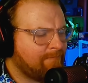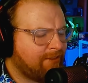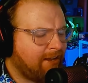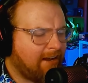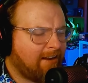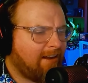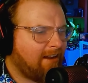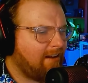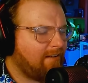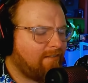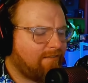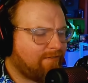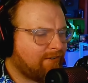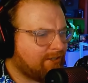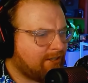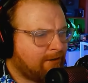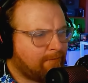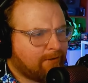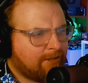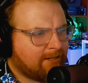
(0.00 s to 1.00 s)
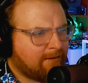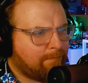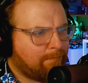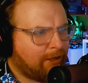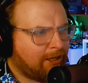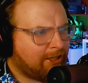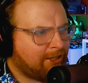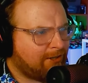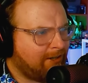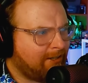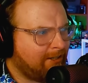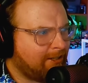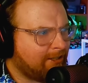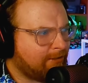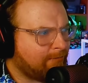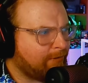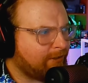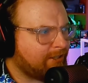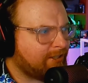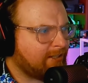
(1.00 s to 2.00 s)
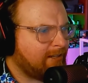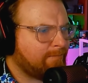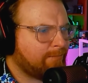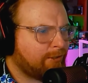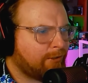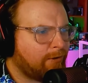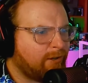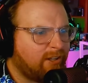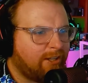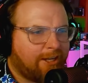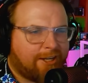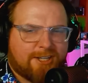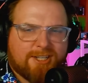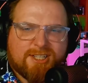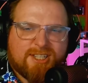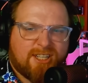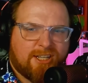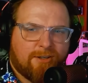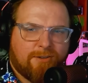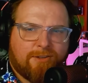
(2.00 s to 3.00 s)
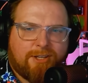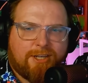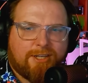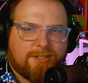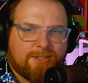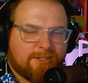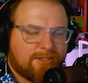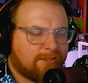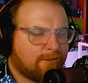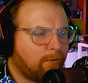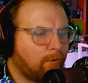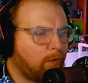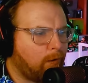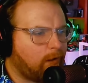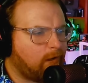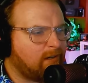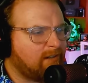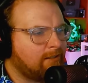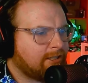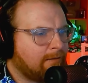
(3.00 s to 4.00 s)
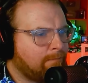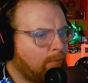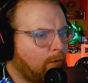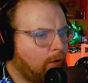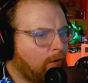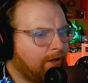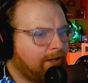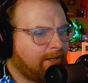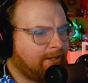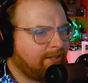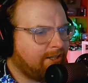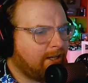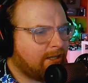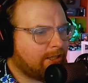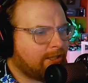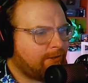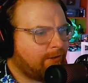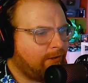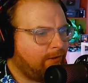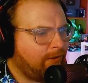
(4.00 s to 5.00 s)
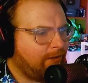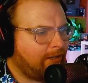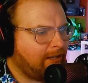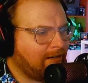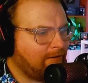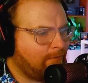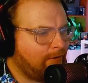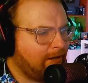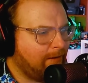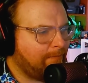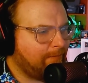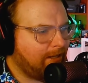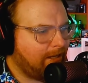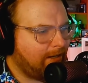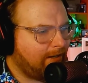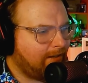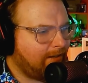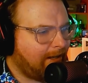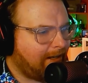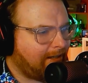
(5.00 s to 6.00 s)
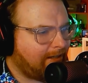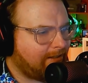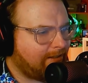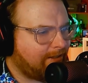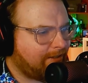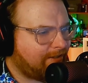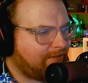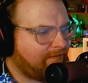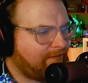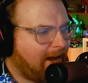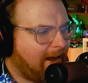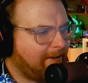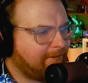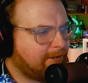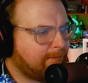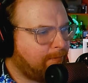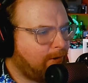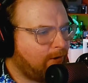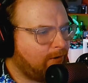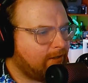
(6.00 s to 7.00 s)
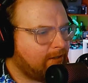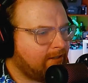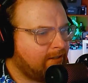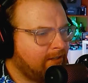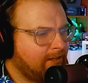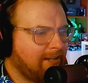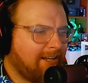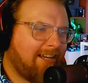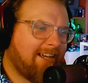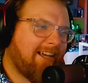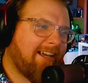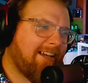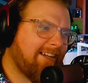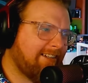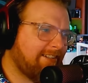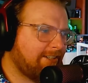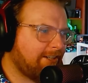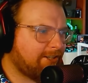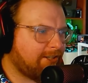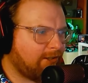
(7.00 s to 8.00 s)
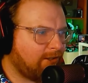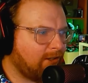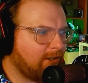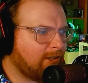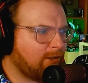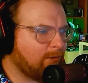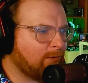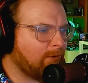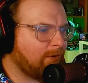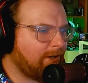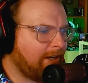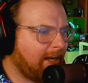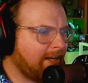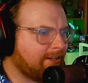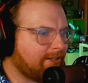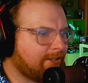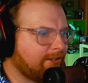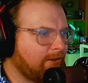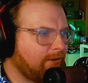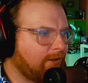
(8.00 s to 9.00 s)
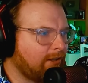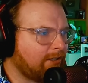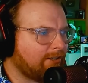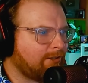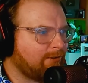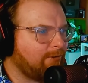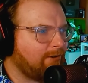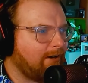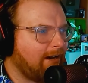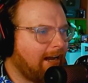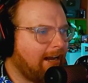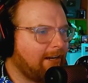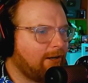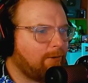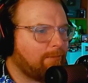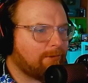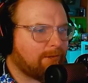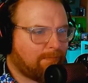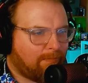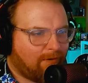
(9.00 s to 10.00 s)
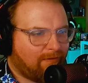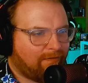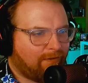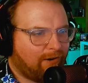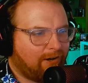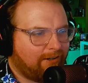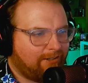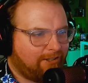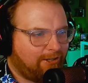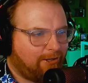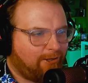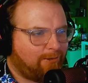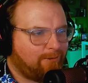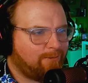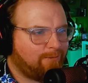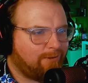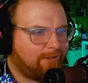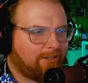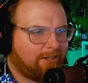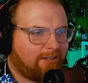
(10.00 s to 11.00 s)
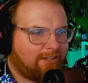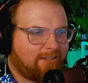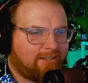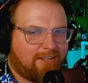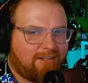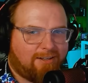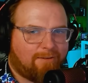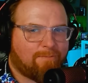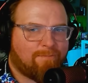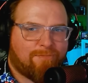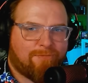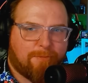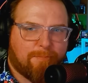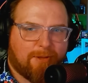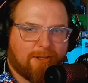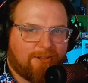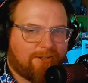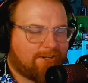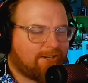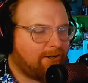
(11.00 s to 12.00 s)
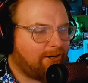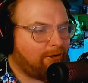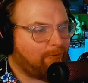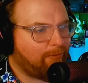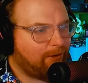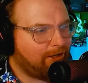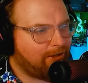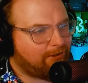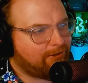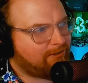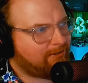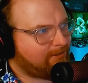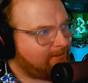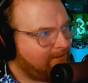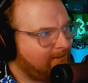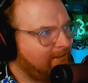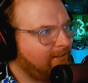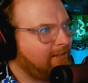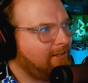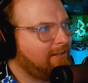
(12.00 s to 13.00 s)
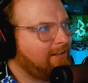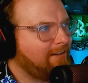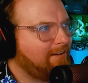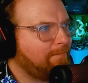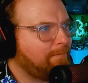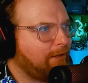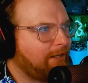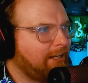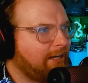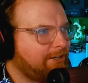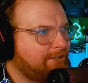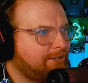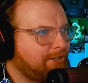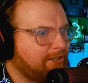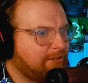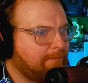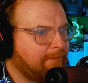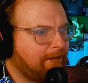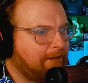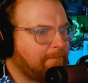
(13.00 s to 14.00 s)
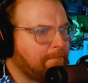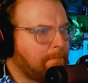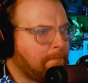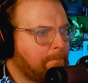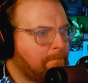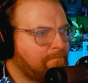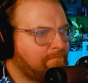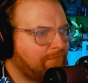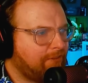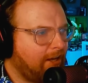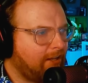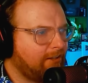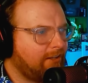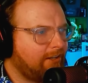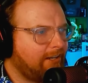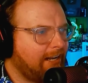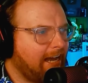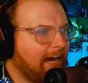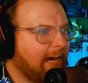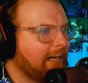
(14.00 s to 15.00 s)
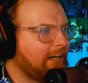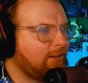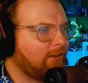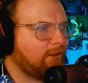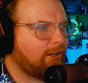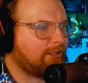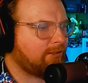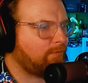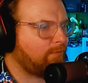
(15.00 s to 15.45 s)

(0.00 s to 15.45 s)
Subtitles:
I for some reason, I'm picturing this with some sort of like steelies or some more industrial looking rim than like this five spoke. Does it look cool? Yeah, it still looks cool. I'd almost prefer it though with like the military wheels, but that's just me. Other than that, it looks